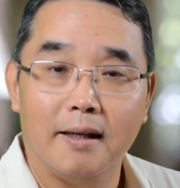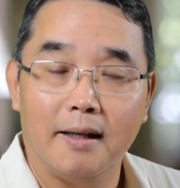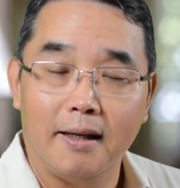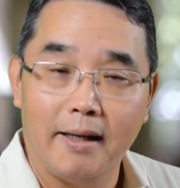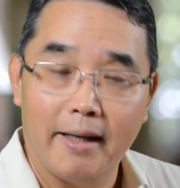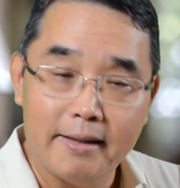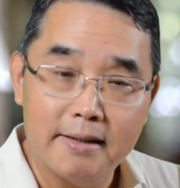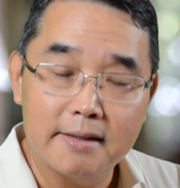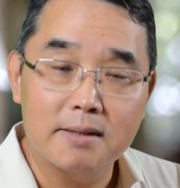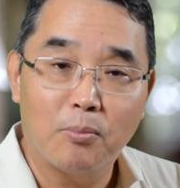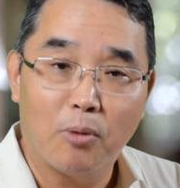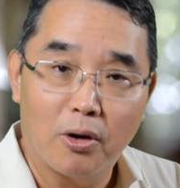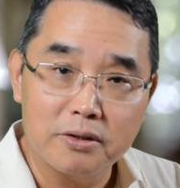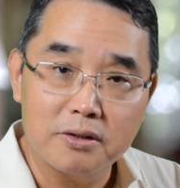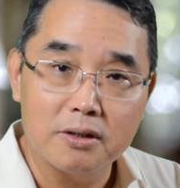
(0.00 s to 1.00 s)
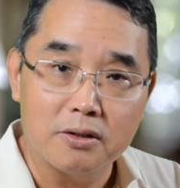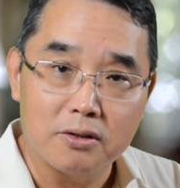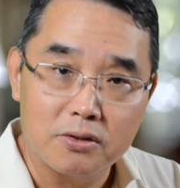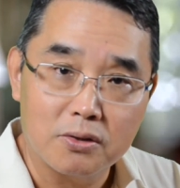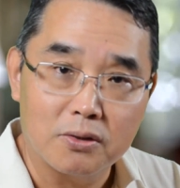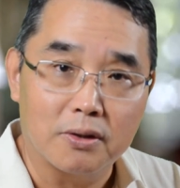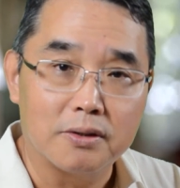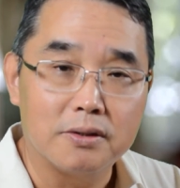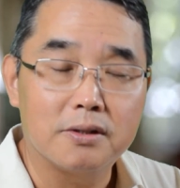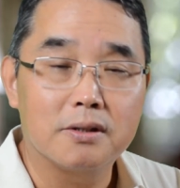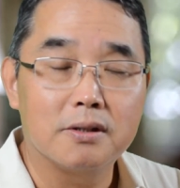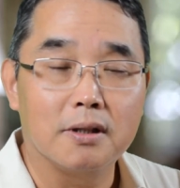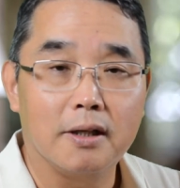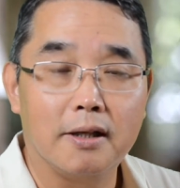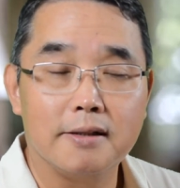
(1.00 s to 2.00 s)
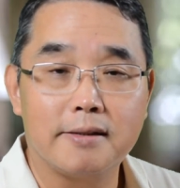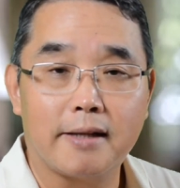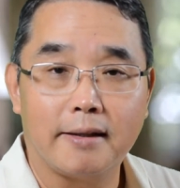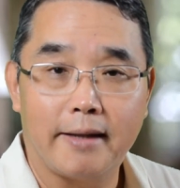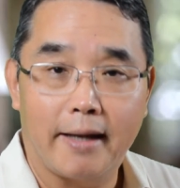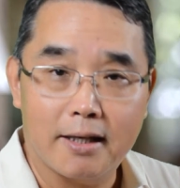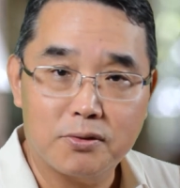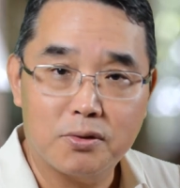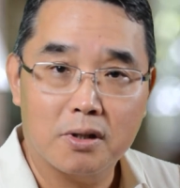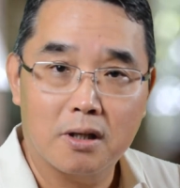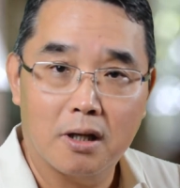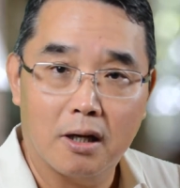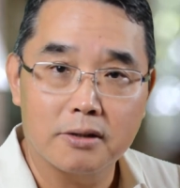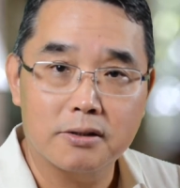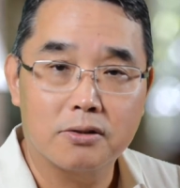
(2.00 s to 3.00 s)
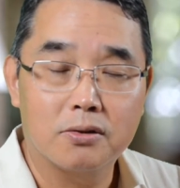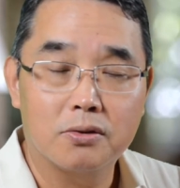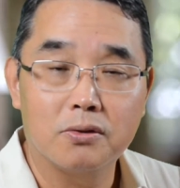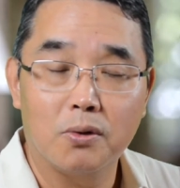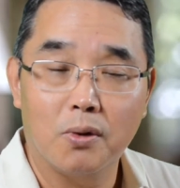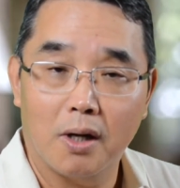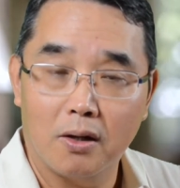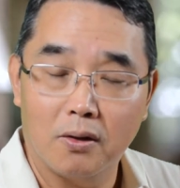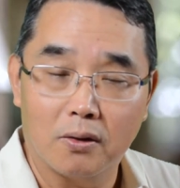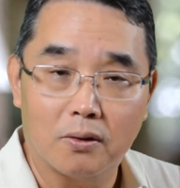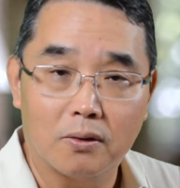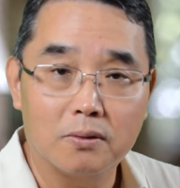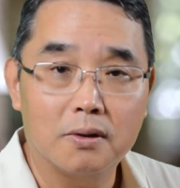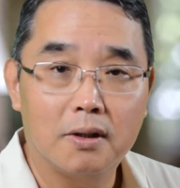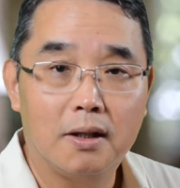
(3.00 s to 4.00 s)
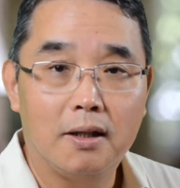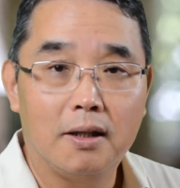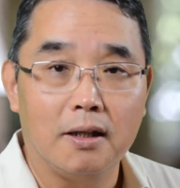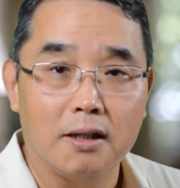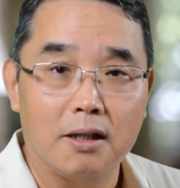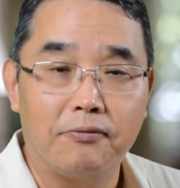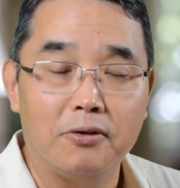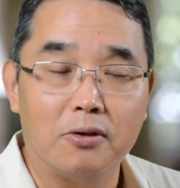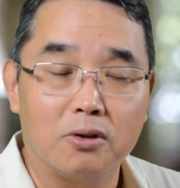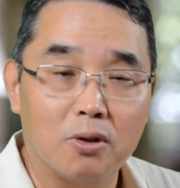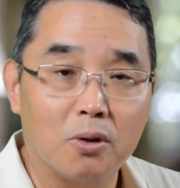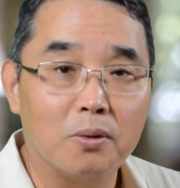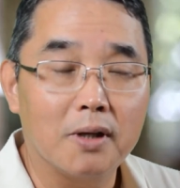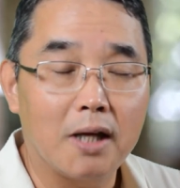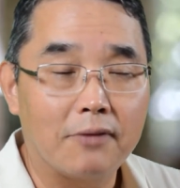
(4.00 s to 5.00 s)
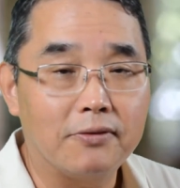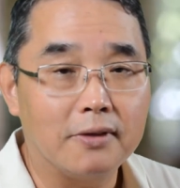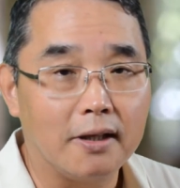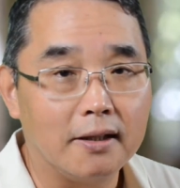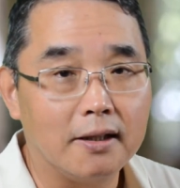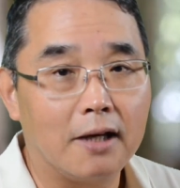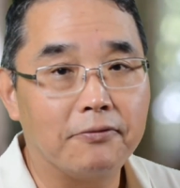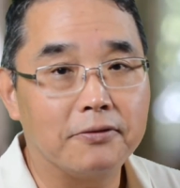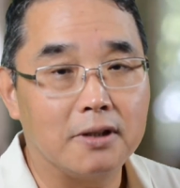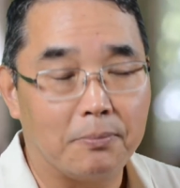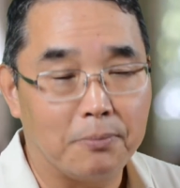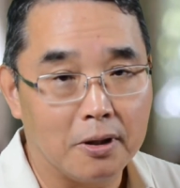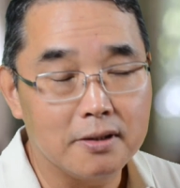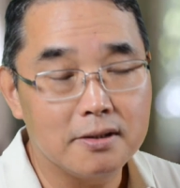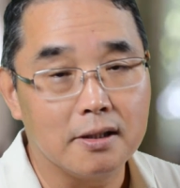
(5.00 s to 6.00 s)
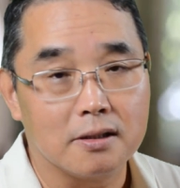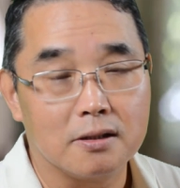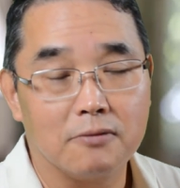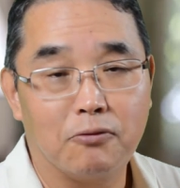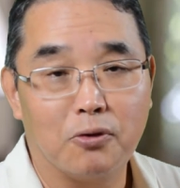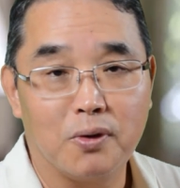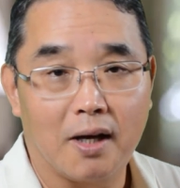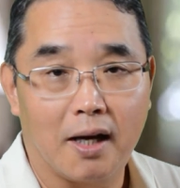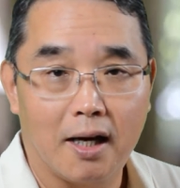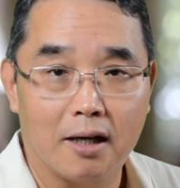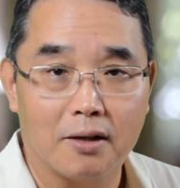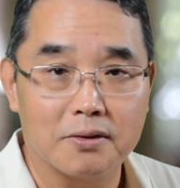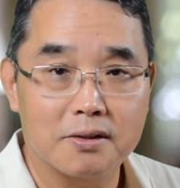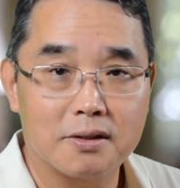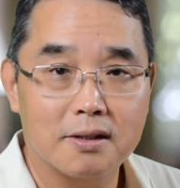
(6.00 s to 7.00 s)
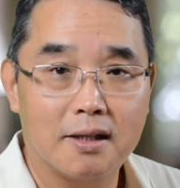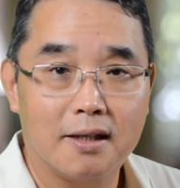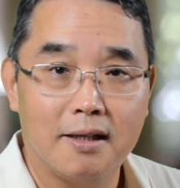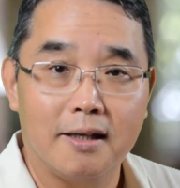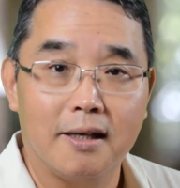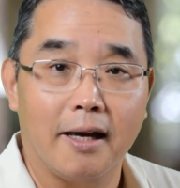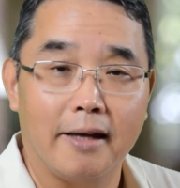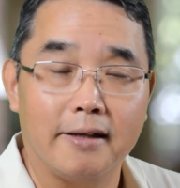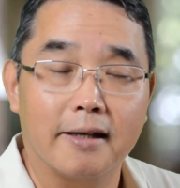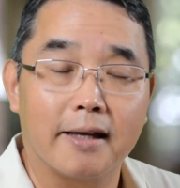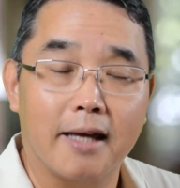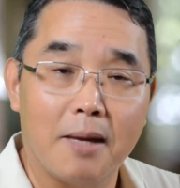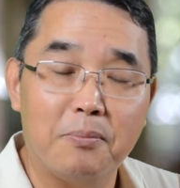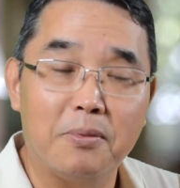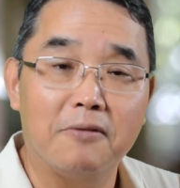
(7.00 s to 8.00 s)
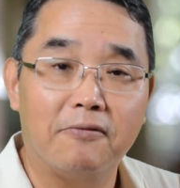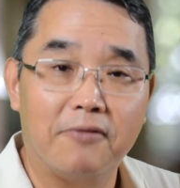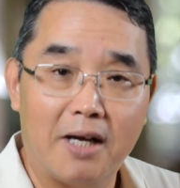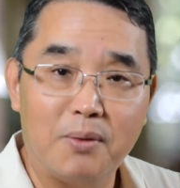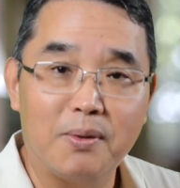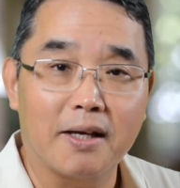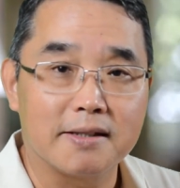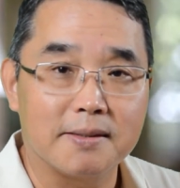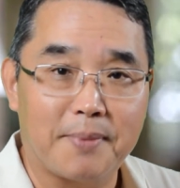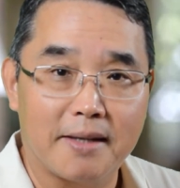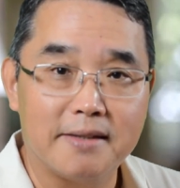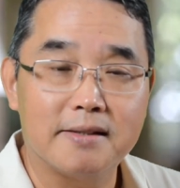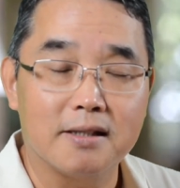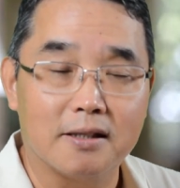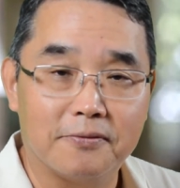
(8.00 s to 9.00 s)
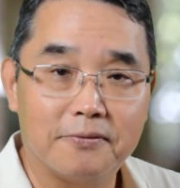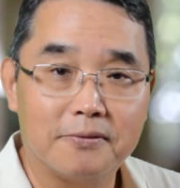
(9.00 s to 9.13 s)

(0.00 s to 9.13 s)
Lender's mortgage insurance is an extra cost to your loan if you don't have enough deposit for your house, and it can be very expensive.